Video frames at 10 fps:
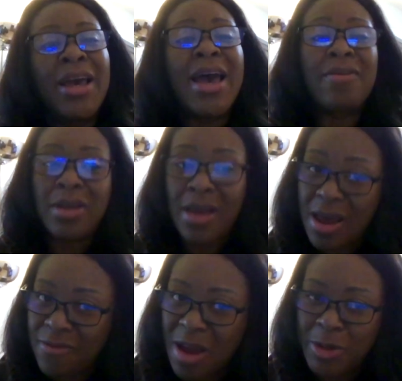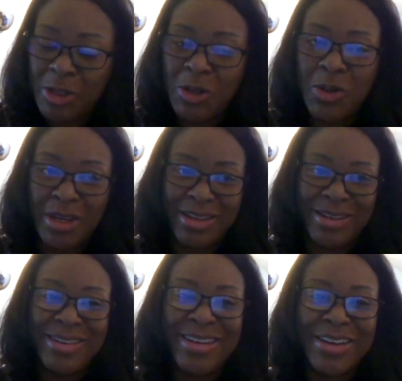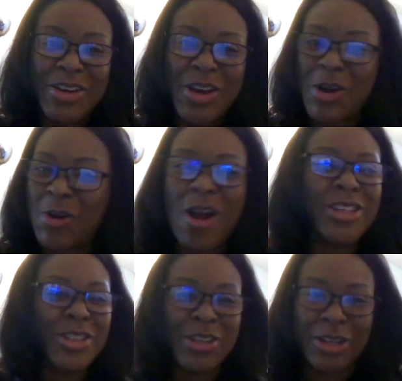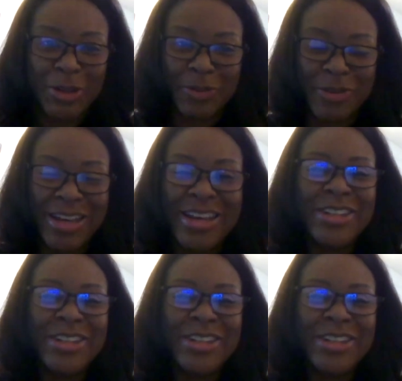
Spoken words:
have a lot of opportunity across the globe